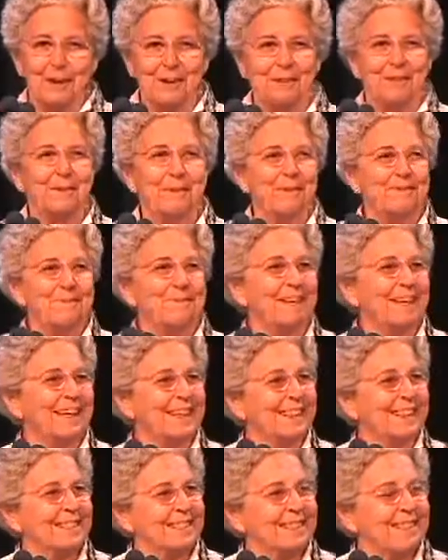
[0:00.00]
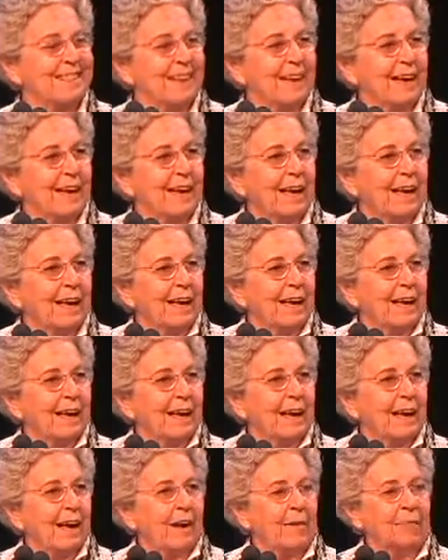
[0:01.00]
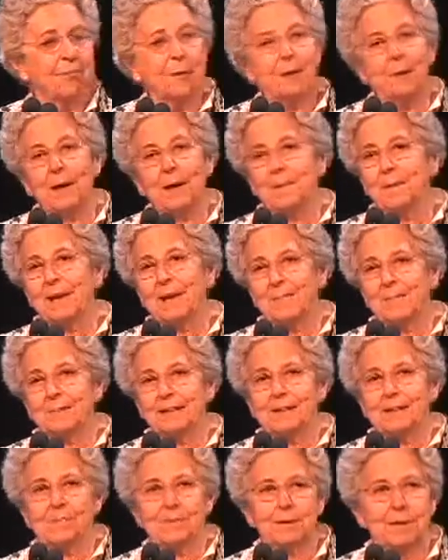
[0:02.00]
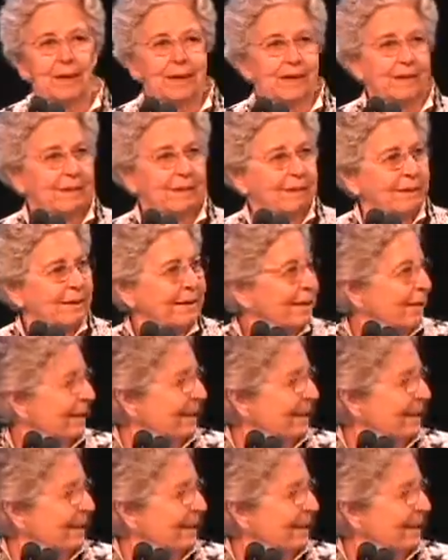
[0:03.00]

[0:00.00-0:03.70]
I won't be as, uh, well, I may be, but I didn't